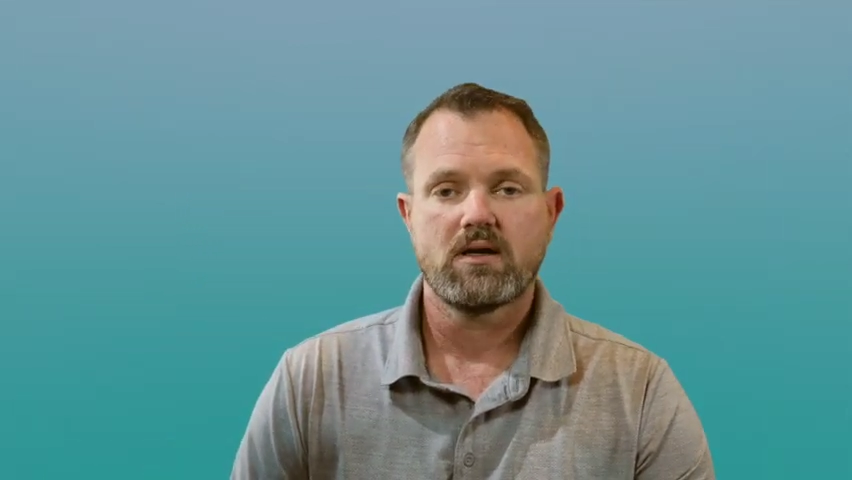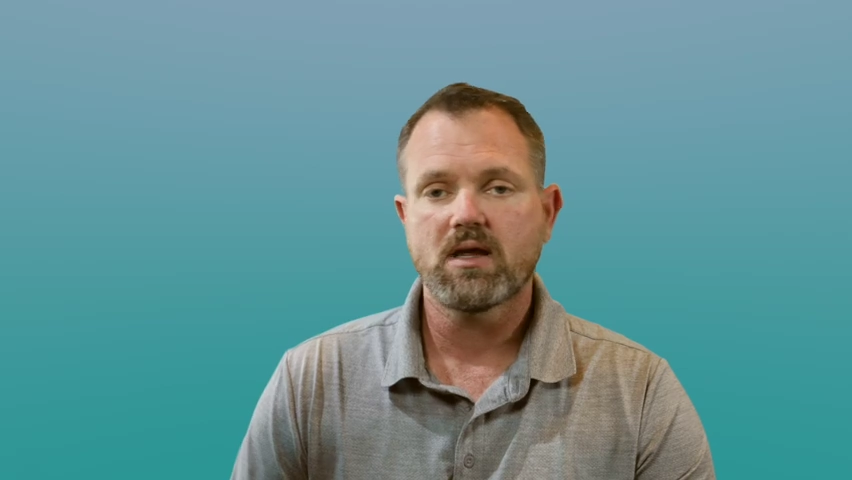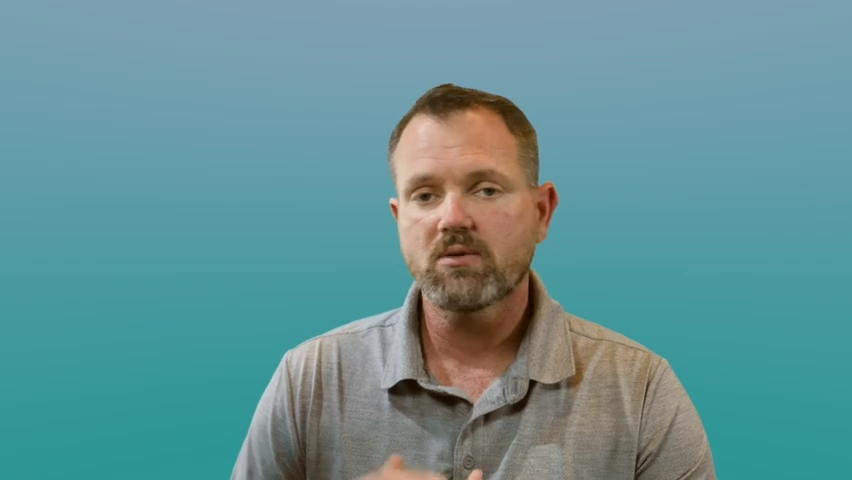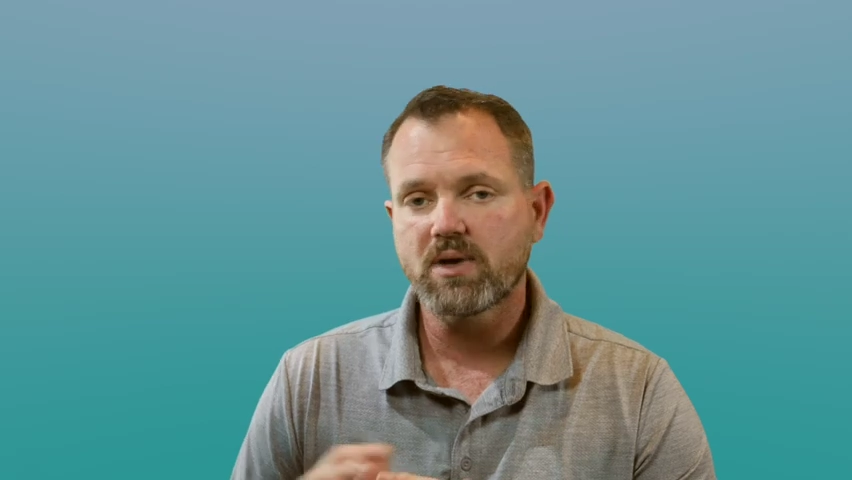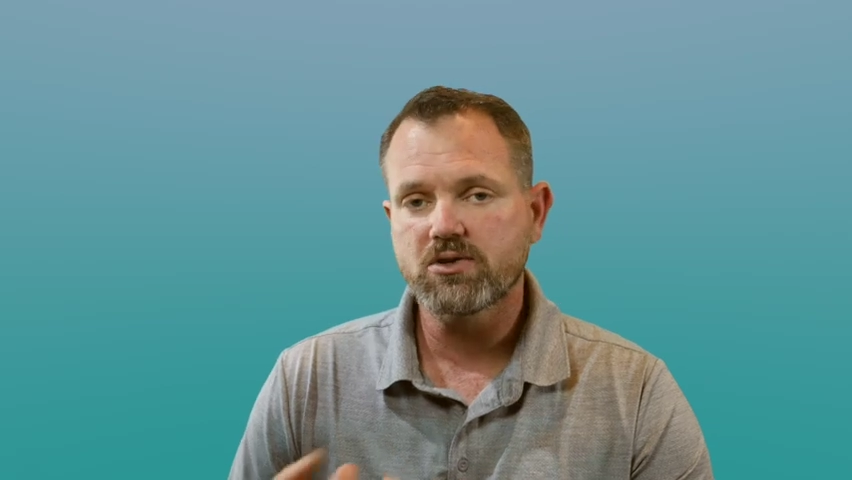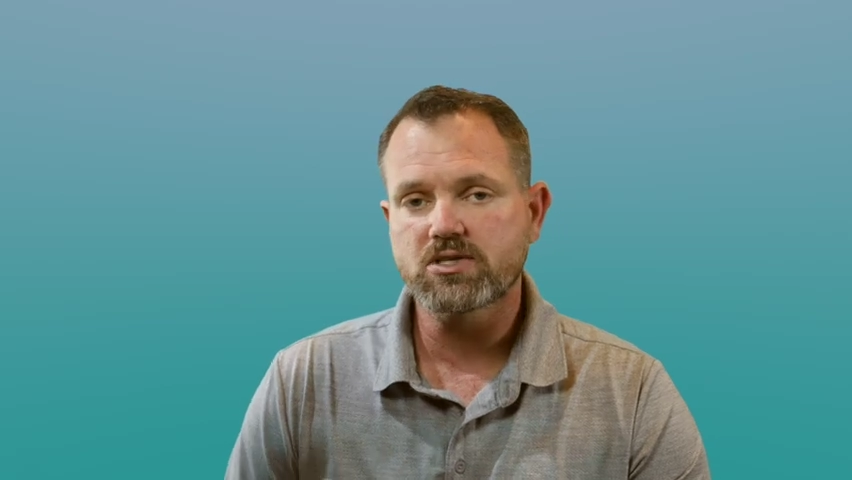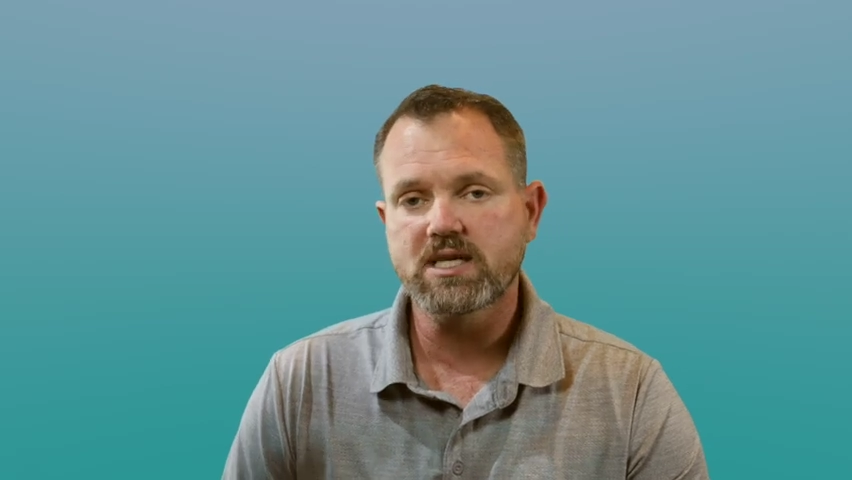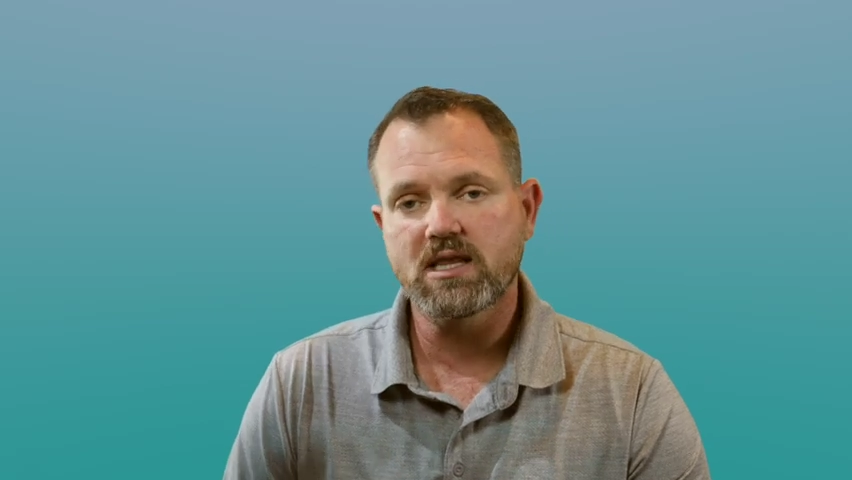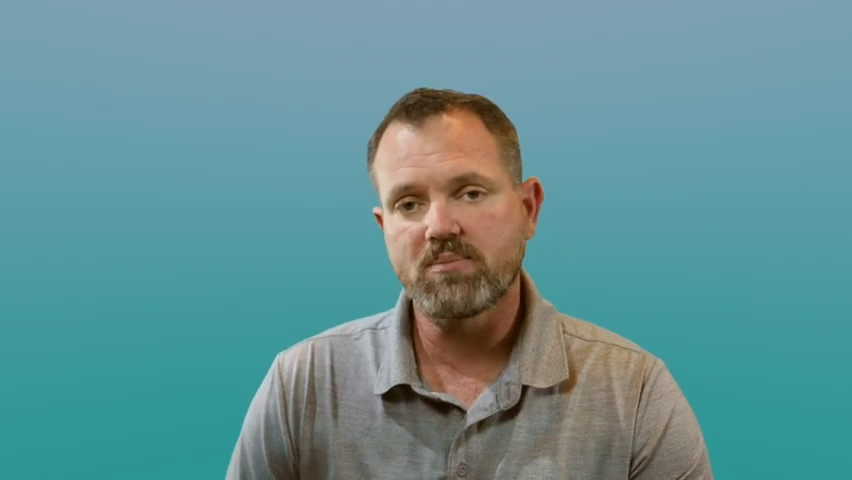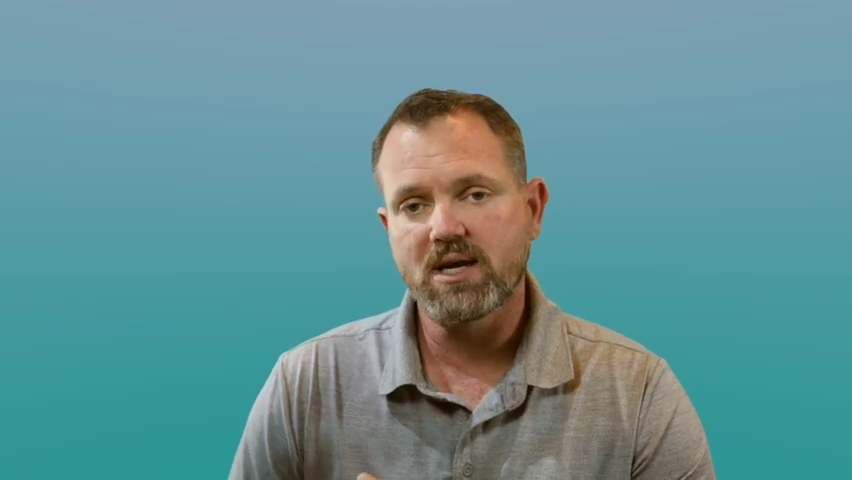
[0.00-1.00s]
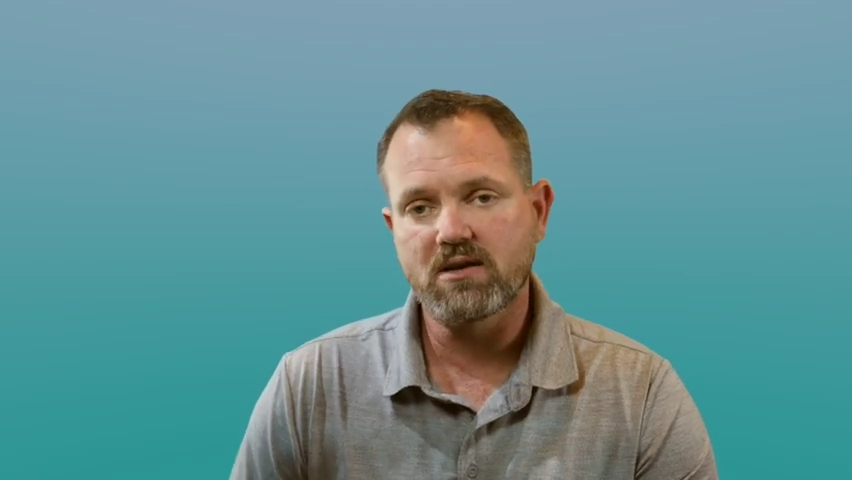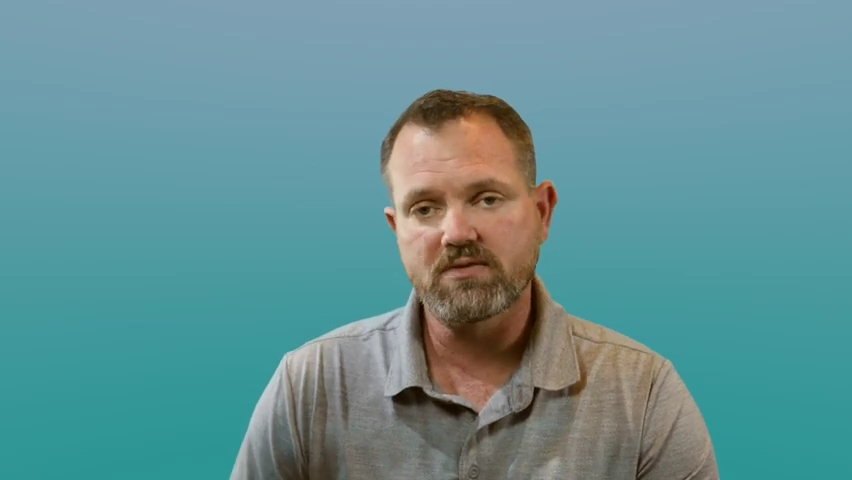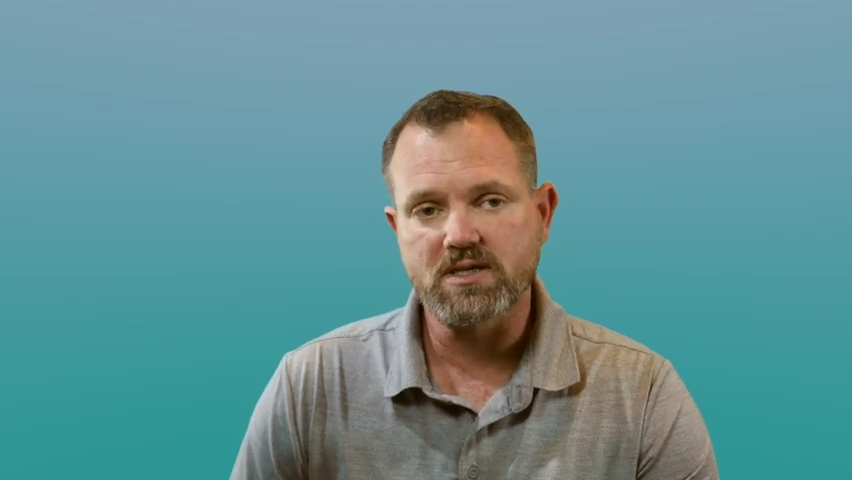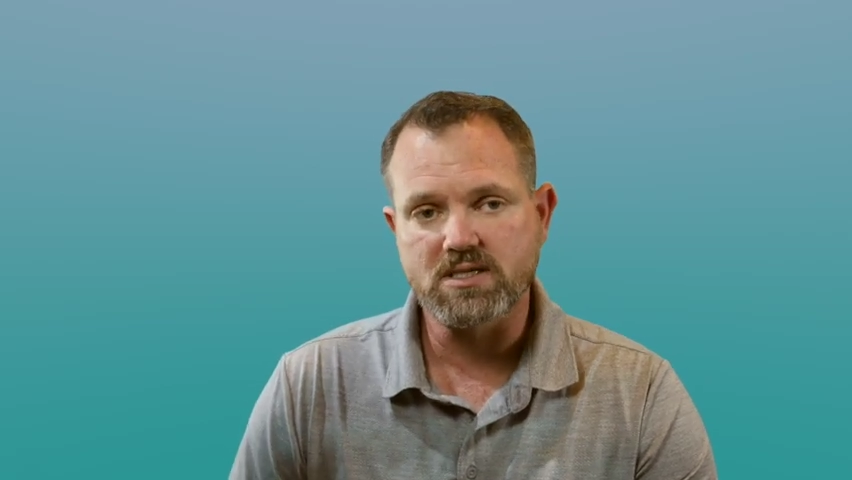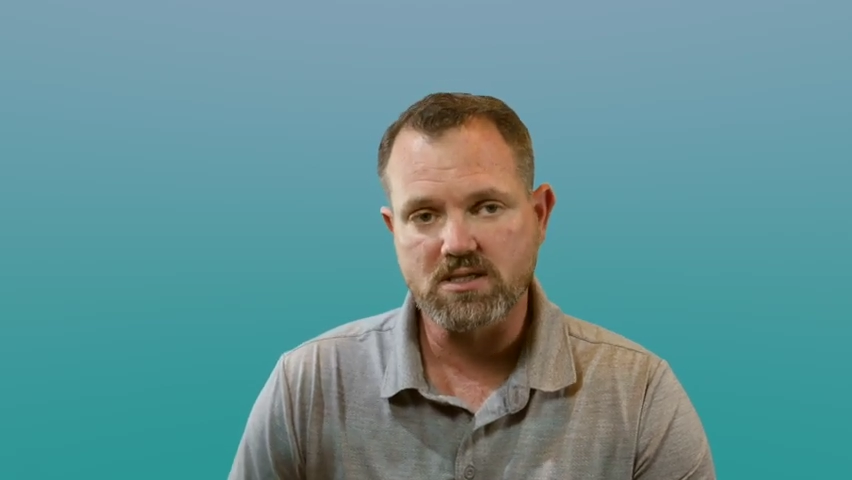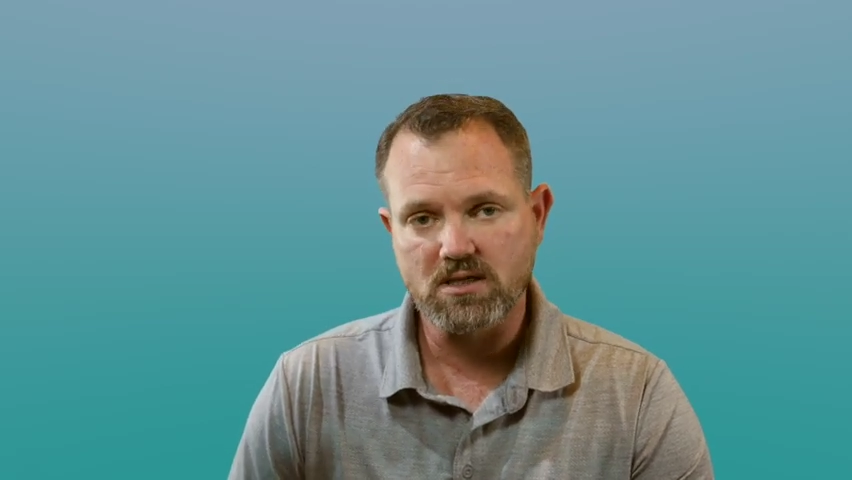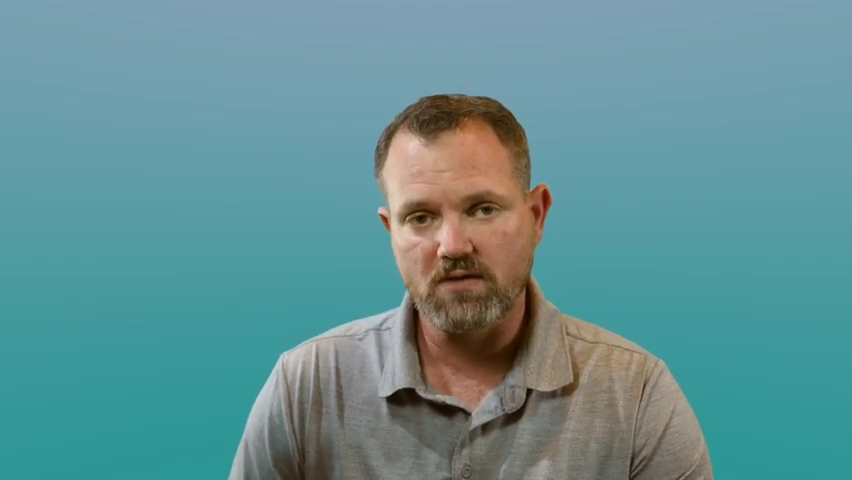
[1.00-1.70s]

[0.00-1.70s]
Now that we understand the benefits